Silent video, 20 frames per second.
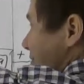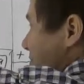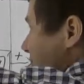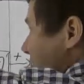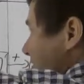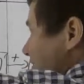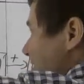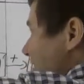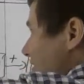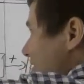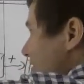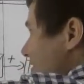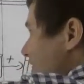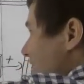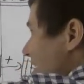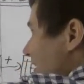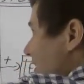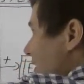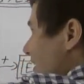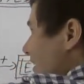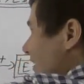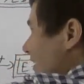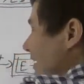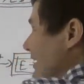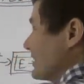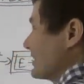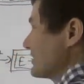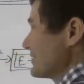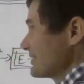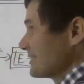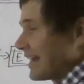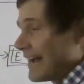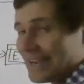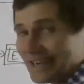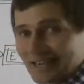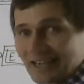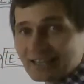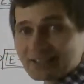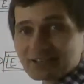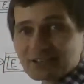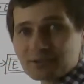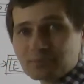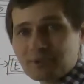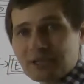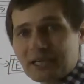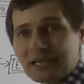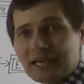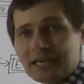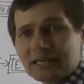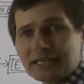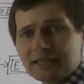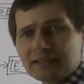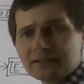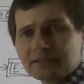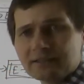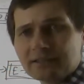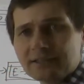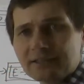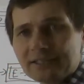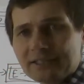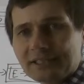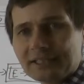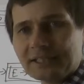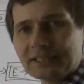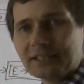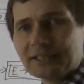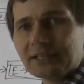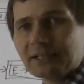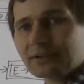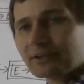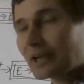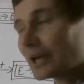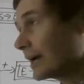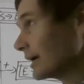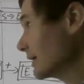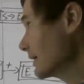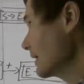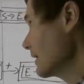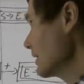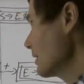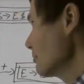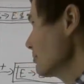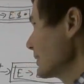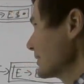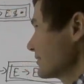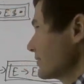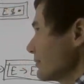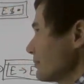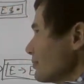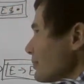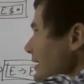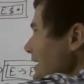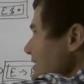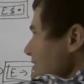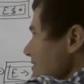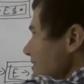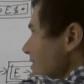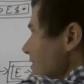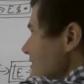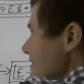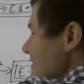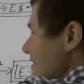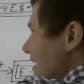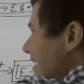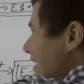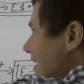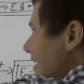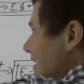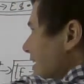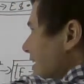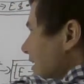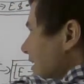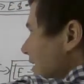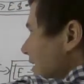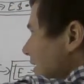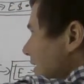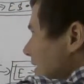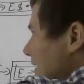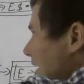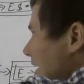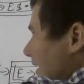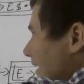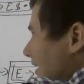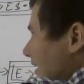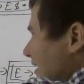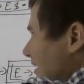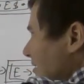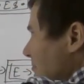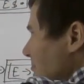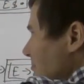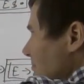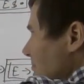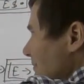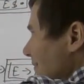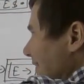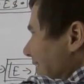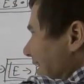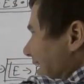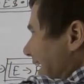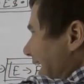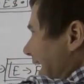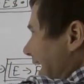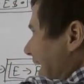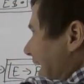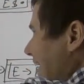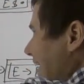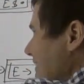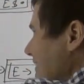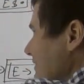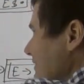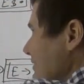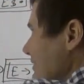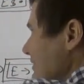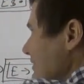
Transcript: from the start state, and the stack has to be A. Okay, but the reason that I added